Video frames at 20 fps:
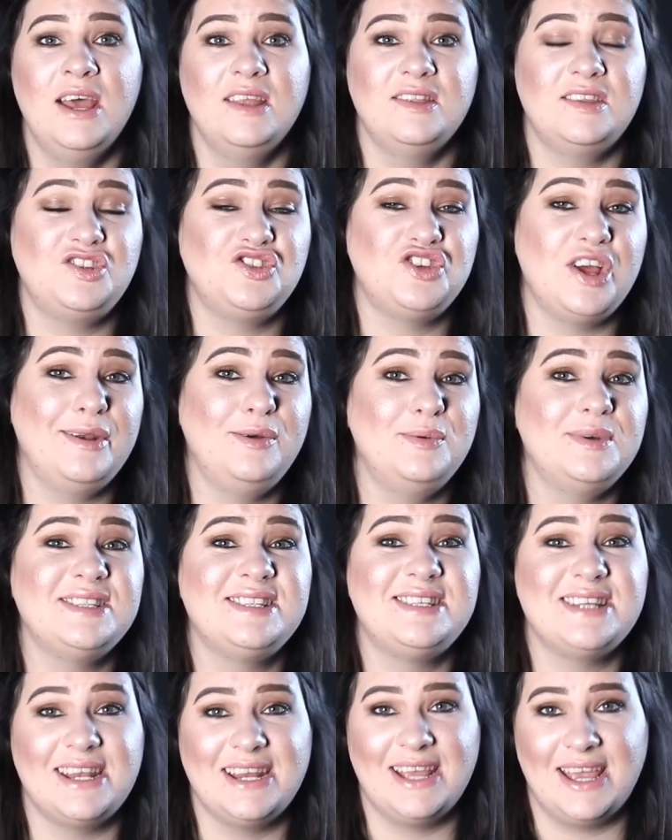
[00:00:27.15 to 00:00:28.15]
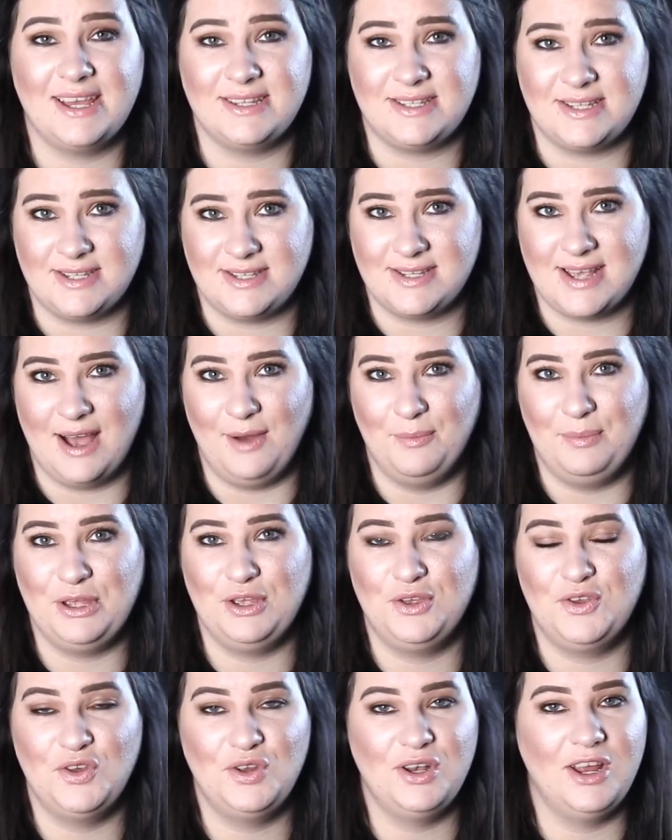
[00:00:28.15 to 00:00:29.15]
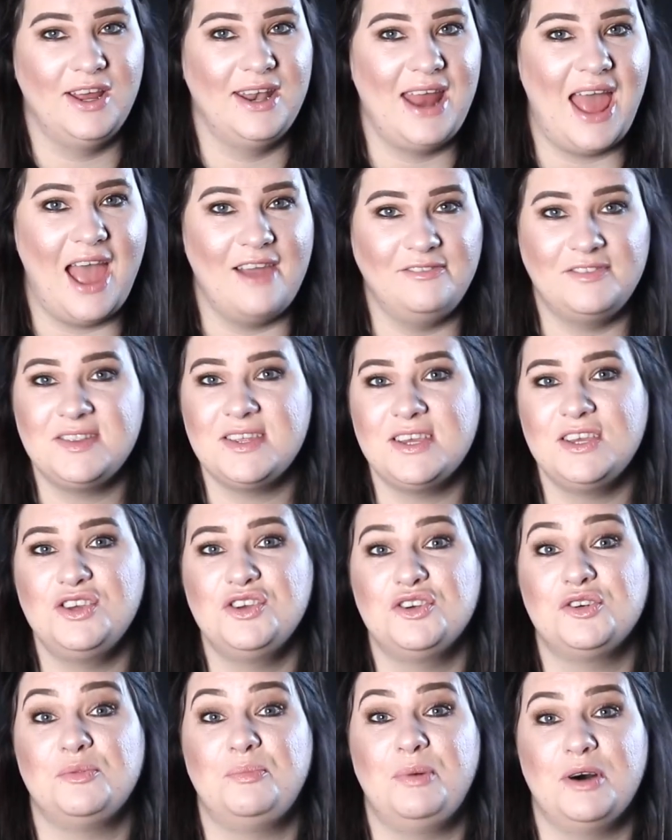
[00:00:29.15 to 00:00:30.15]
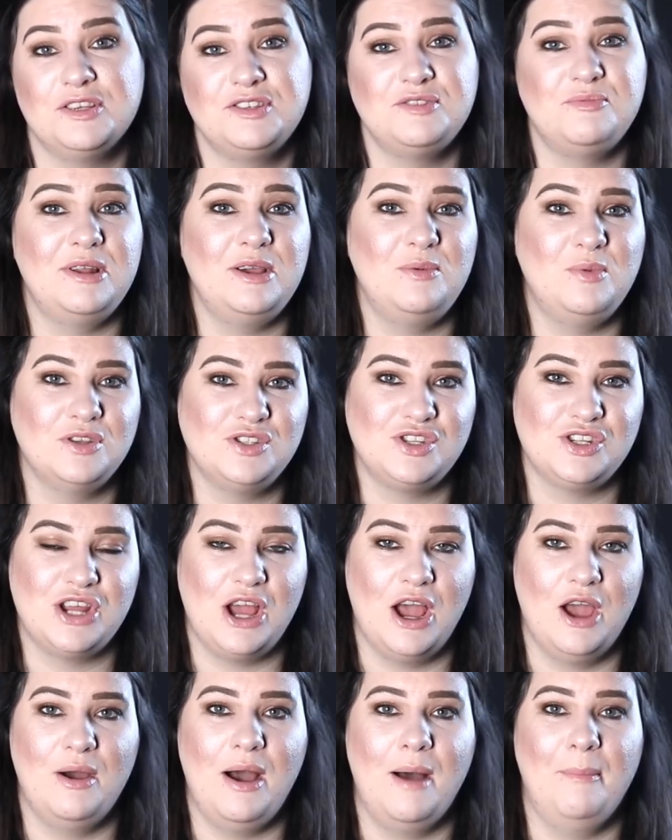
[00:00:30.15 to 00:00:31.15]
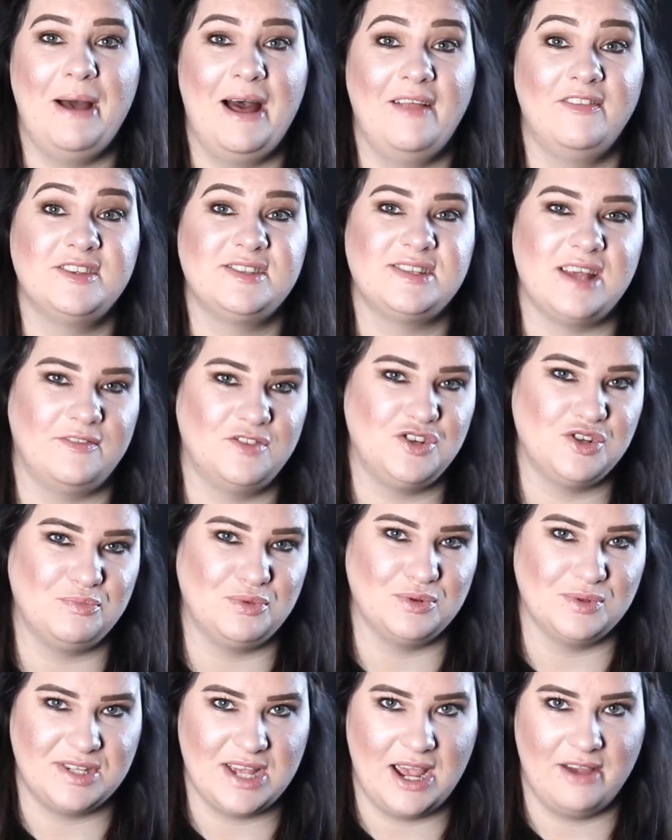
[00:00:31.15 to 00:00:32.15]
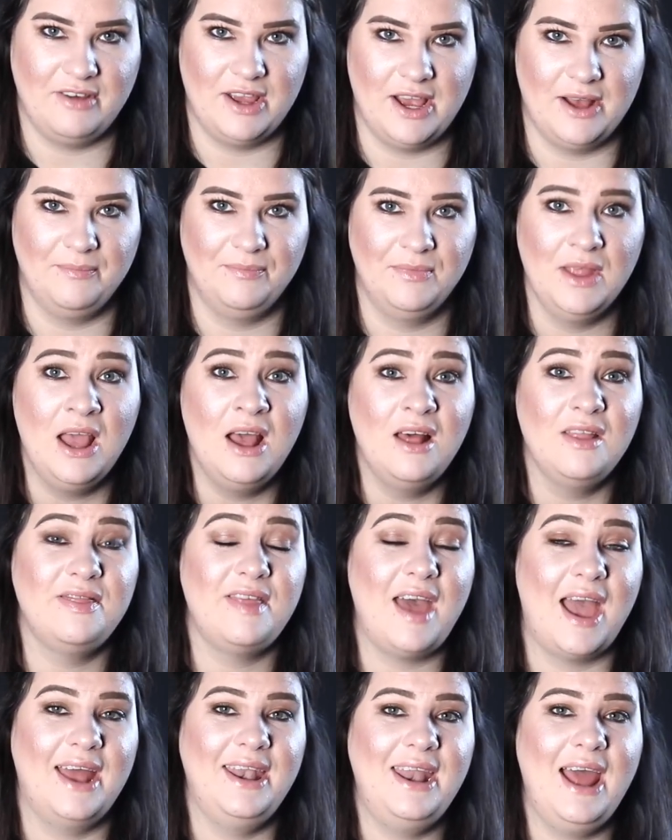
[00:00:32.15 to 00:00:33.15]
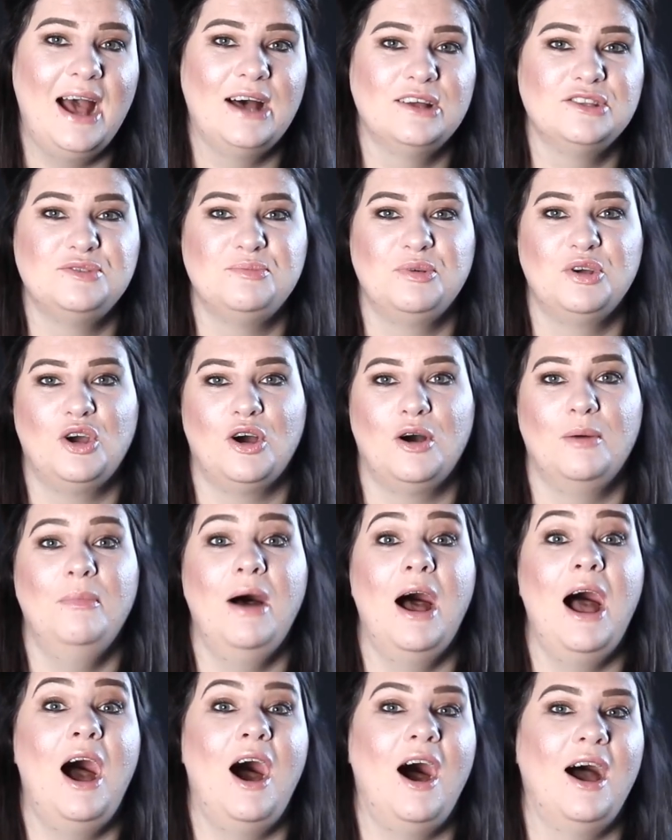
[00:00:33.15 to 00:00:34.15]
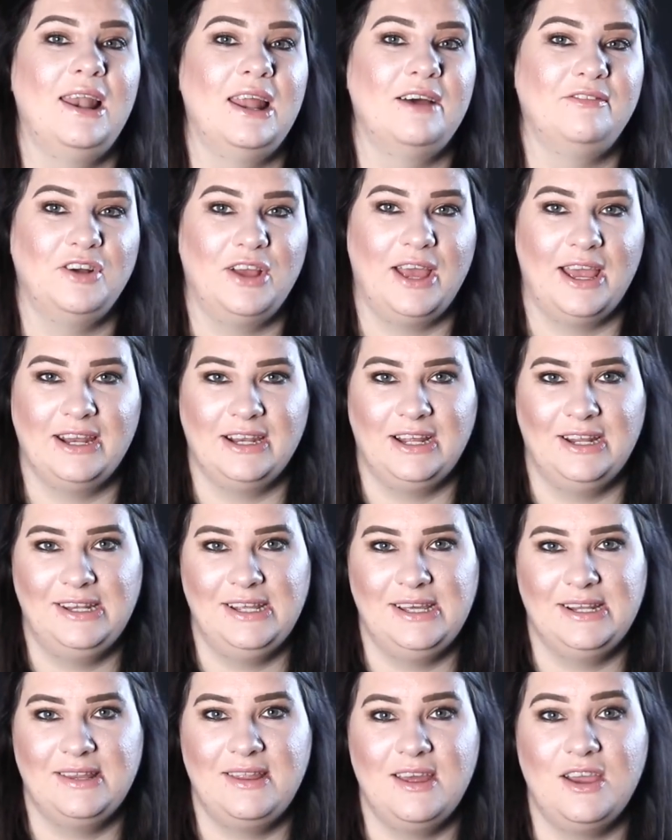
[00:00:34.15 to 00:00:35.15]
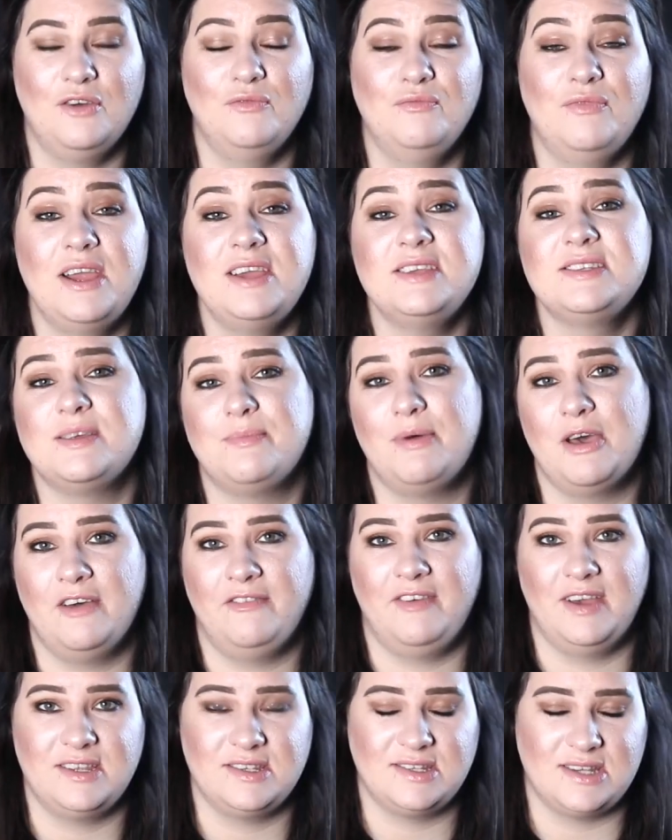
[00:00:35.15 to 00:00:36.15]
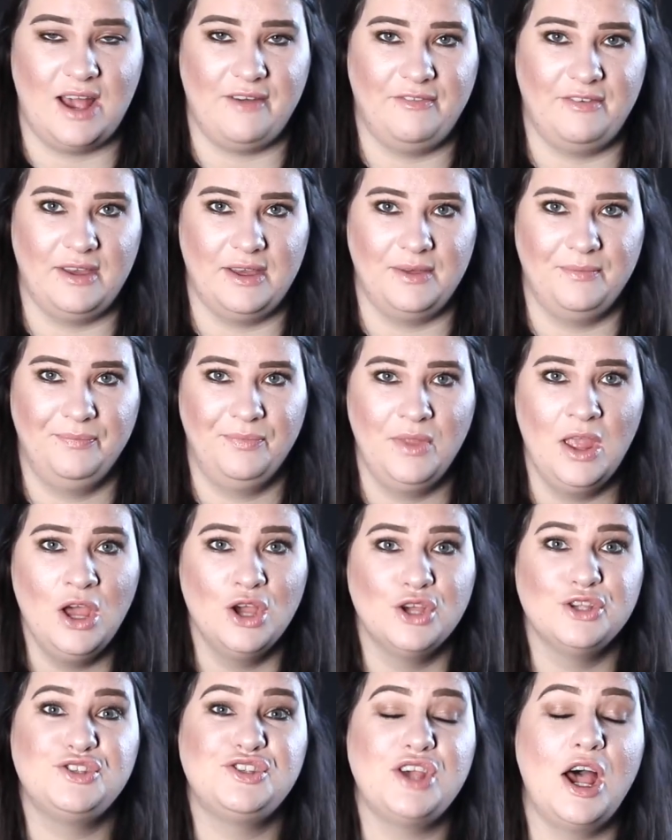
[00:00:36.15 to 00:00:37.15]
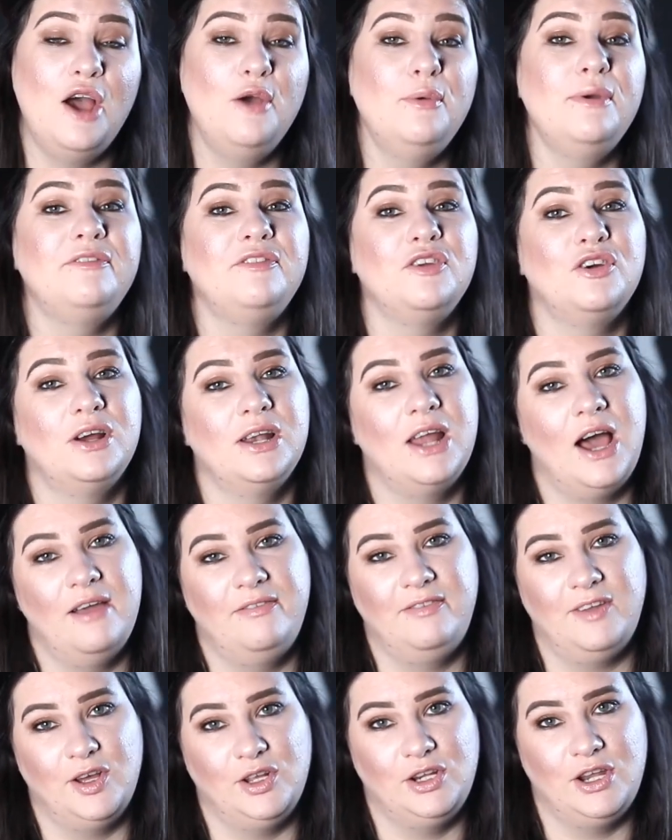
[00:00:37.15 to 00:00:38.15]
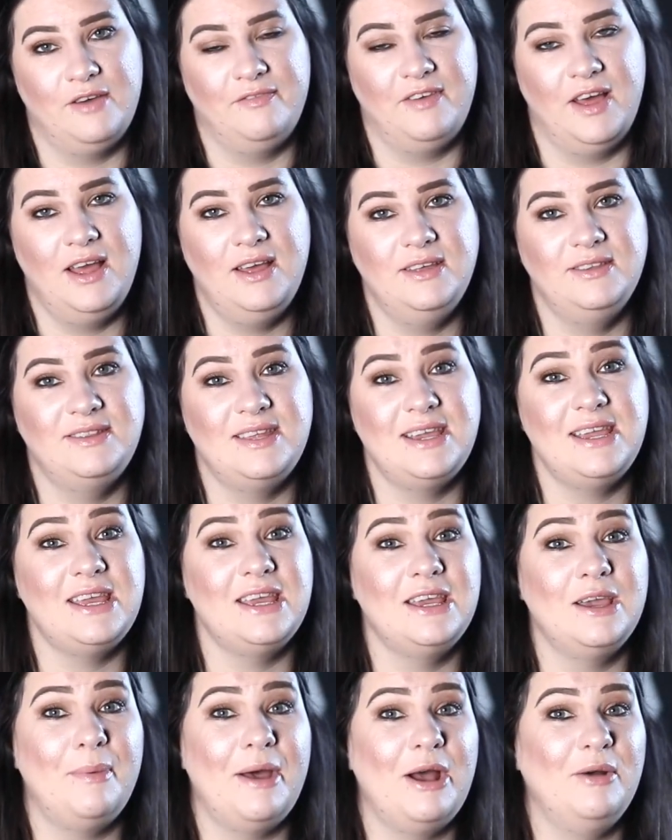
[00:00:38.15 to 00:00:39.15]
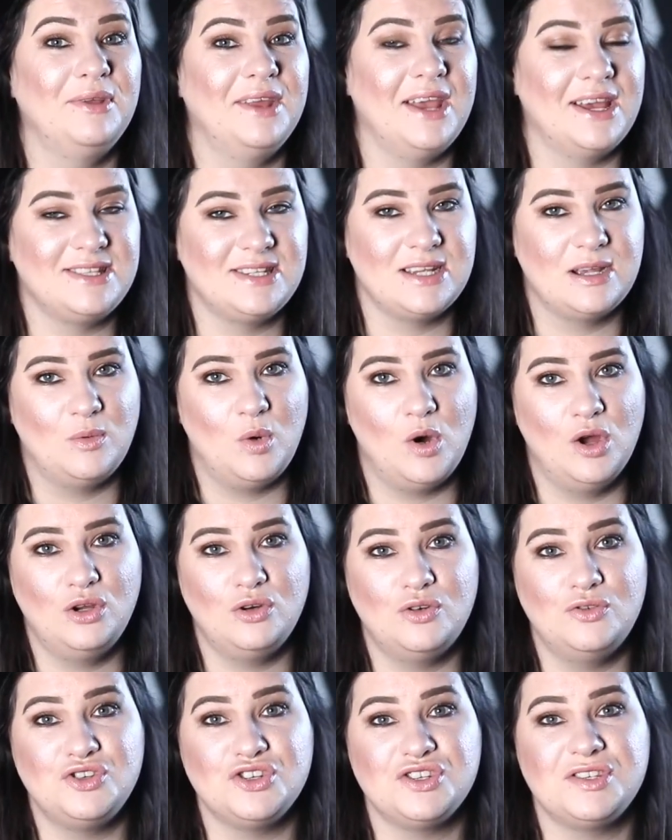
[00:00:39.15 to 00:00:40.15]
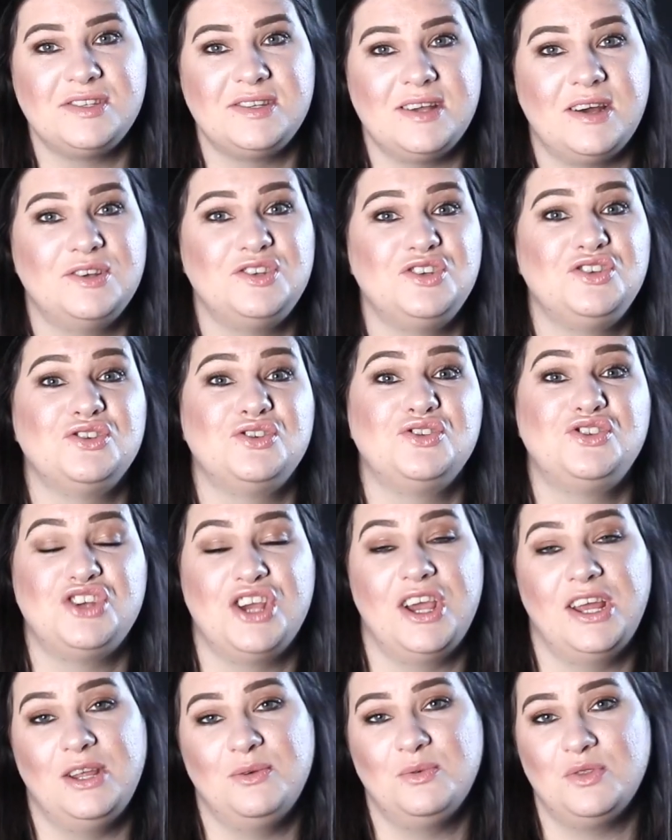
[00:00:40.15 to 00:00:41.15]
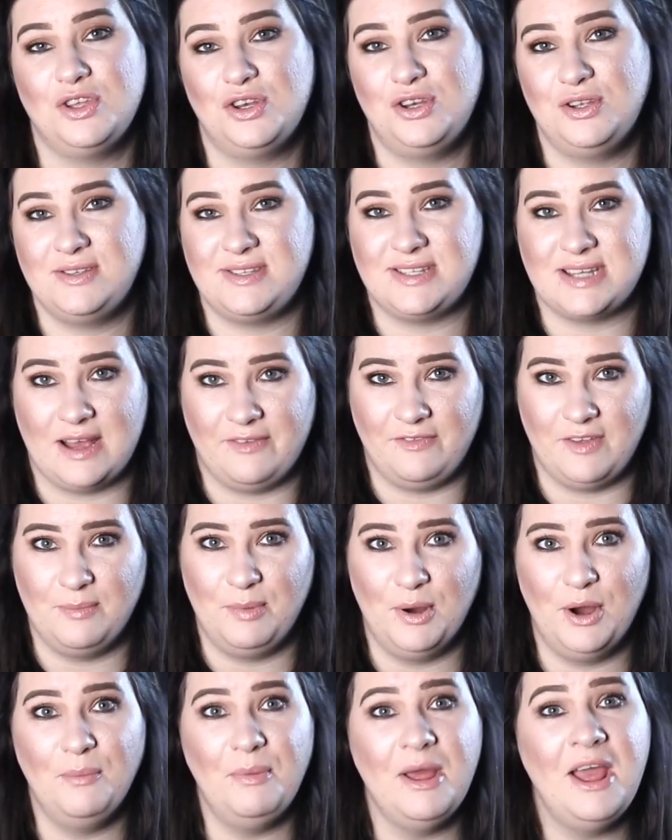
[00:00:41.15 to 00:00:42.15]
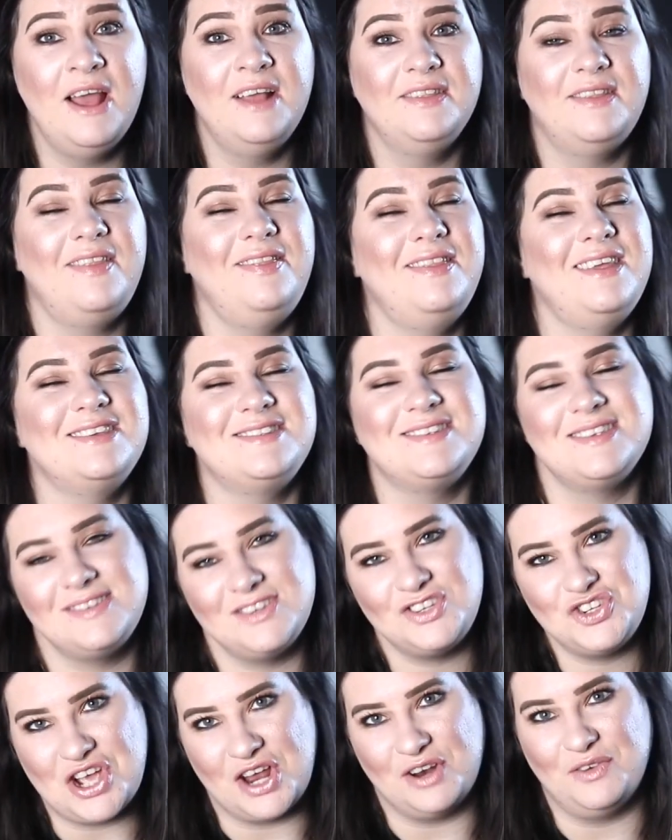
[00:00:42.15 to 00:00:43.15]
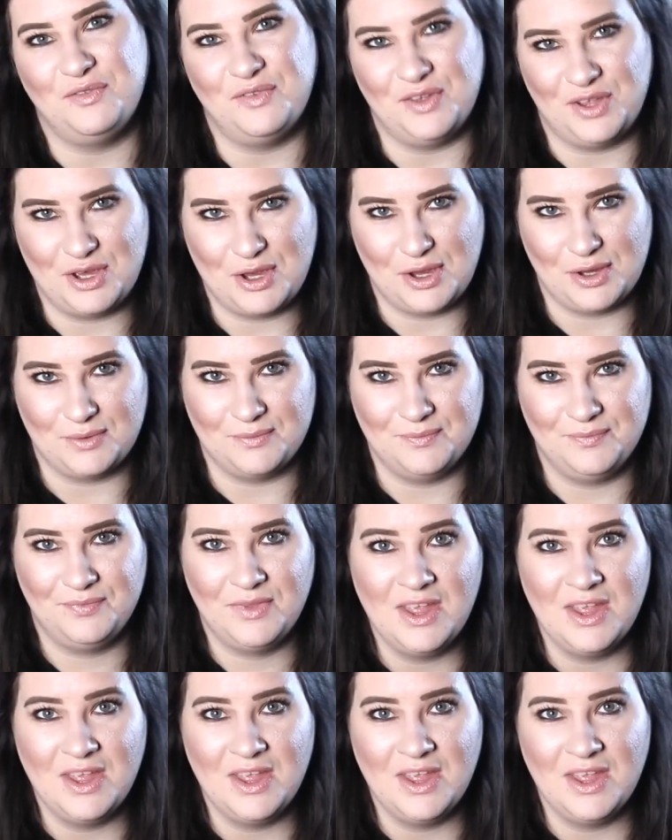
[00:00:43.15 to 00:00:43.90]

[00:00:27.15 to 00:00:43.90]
This channel is dedicated to helping you learn everything you could possibly want to know about the Staffordshire Bull Terrier, then how to become a high-level canine leader that can raise the perfect Staffy. So if you're a lifelong lover, thinking about getting one, or just started your journey with a new Staffy pup, then this is the channel for you.